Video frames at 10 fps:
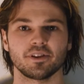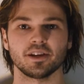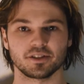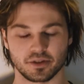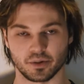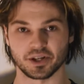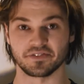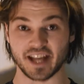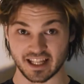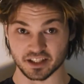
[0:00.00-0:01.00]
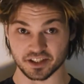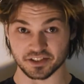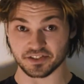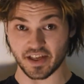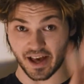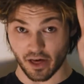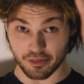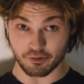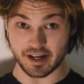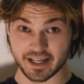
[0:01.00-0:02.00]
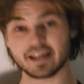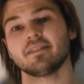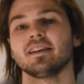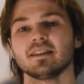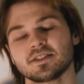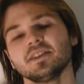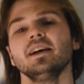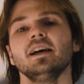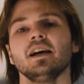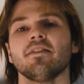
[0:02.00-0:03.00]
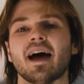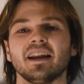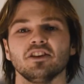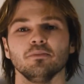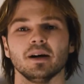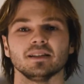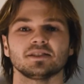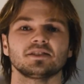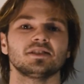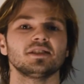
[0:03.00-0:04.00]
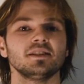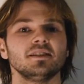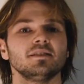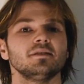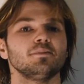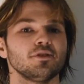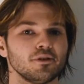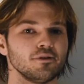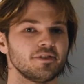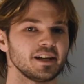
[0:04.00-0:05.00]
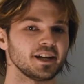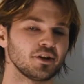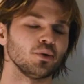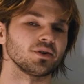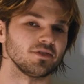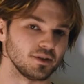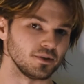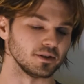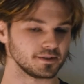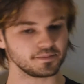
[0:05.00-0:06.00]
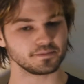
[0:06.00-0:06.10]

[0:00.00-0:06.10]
the tort of negligence, there are three key things that you must prove in a court of law.